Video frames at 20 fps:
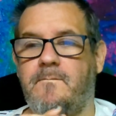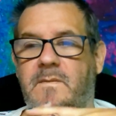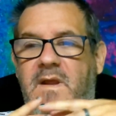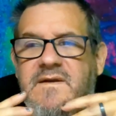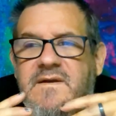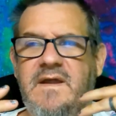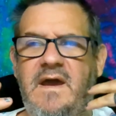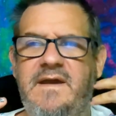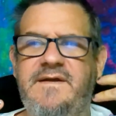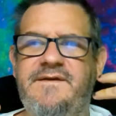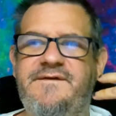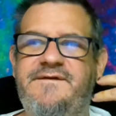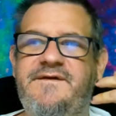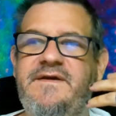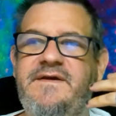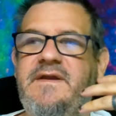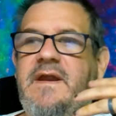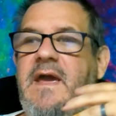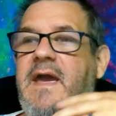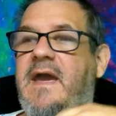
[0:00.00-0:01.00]

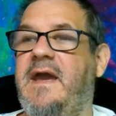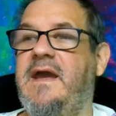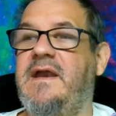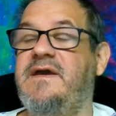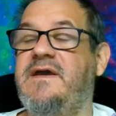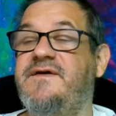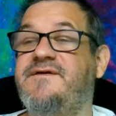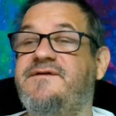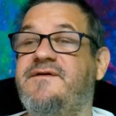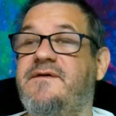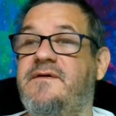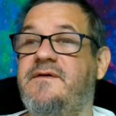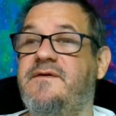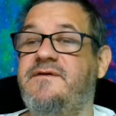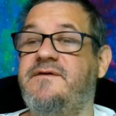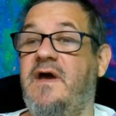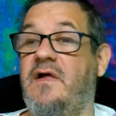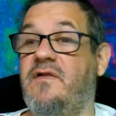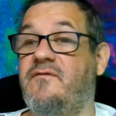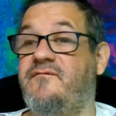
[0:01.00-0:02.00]
1980s
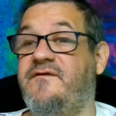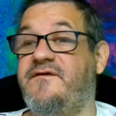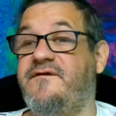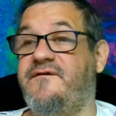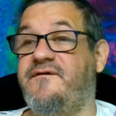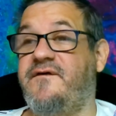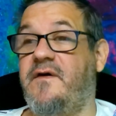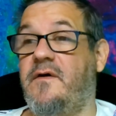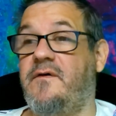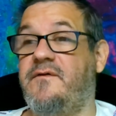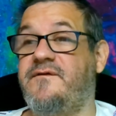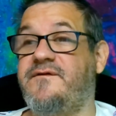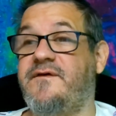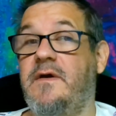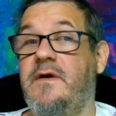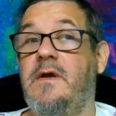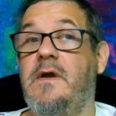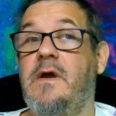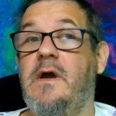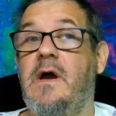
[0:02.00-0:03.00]
television shows.
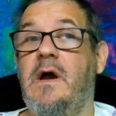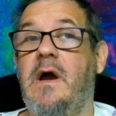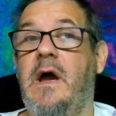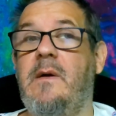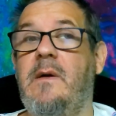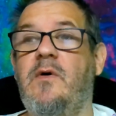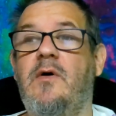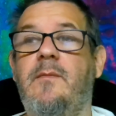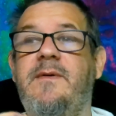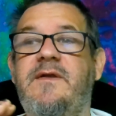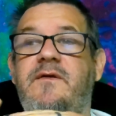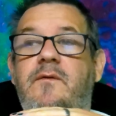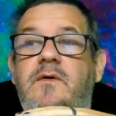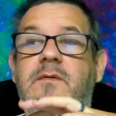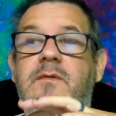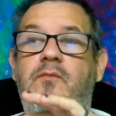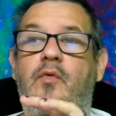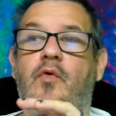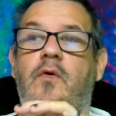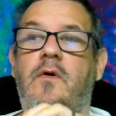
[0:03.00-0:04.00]
I will be
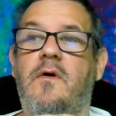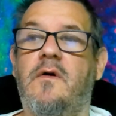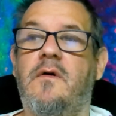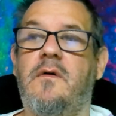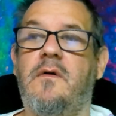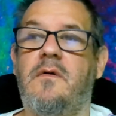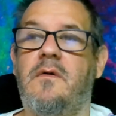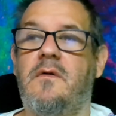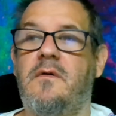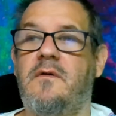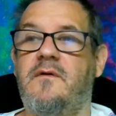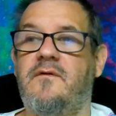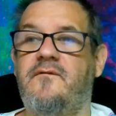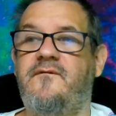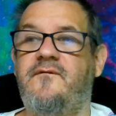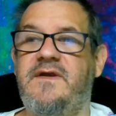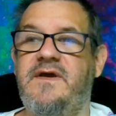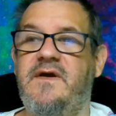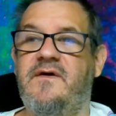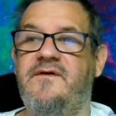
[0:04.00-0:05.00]
doing more
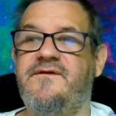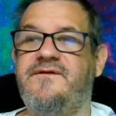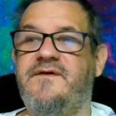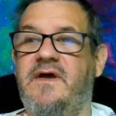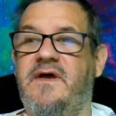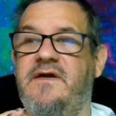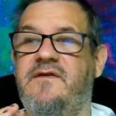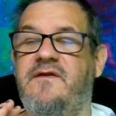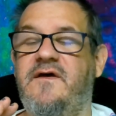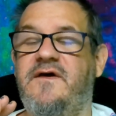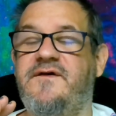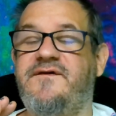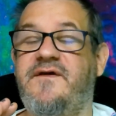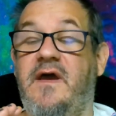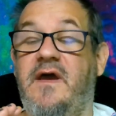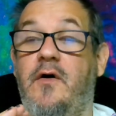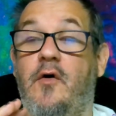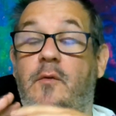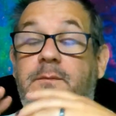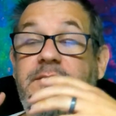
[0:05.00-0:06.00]
videos like this.
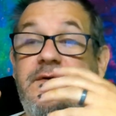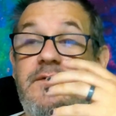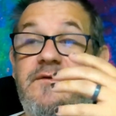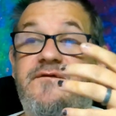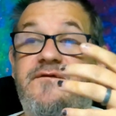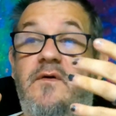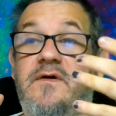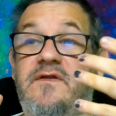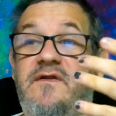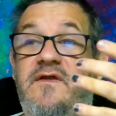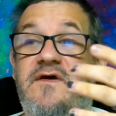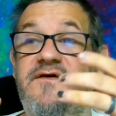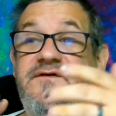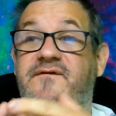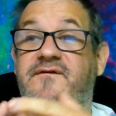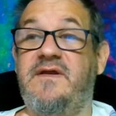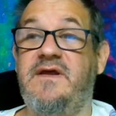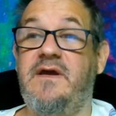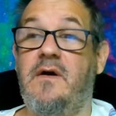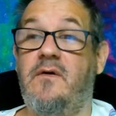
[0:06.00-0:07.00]
I hope you enjoyed this
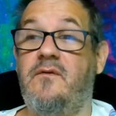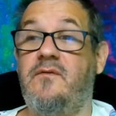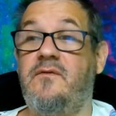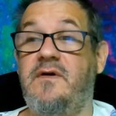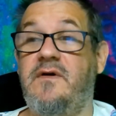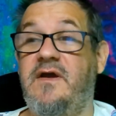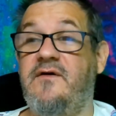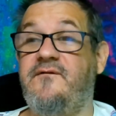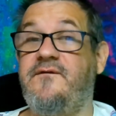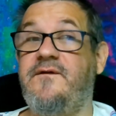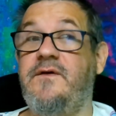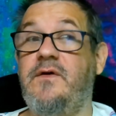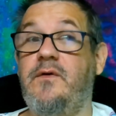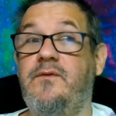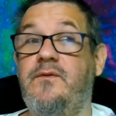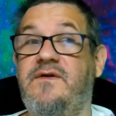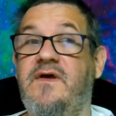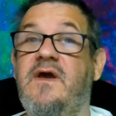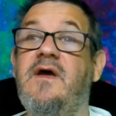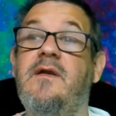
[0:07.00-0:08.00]
video. If you
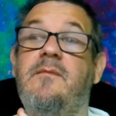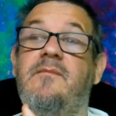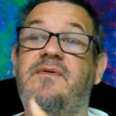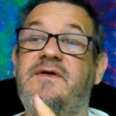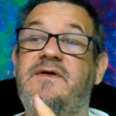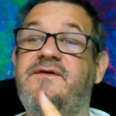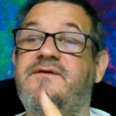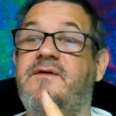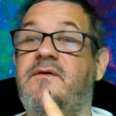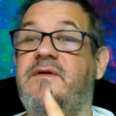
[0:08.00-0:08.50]
did, please go